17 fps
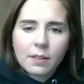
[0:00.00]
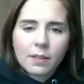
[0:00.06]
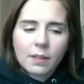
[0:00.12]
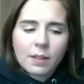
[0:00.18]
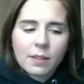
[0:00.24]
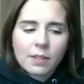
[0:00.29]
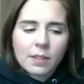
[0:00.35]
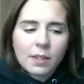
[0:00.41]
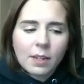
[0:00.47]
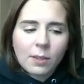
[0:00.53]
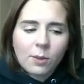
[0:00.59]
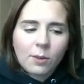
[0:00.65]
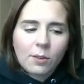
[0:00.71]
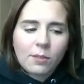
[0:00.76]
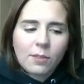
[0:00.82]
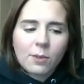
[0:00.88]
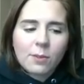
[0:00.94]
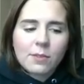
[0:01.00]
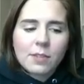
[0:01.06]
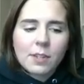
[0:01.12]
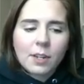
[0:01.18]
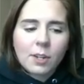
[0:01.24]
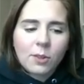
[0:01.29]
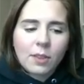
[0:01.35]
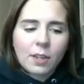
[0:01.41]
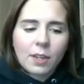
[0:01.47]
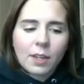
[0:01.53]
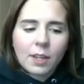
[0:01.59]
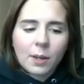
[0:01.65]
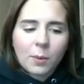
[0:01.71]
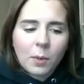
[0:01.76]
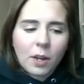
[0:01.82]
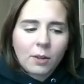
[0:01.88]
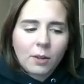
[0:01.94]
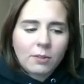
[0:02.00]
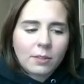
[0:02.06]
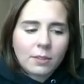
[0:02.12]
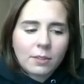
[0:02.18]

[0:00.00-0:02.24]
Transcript: Is it either of those that you're thinking about?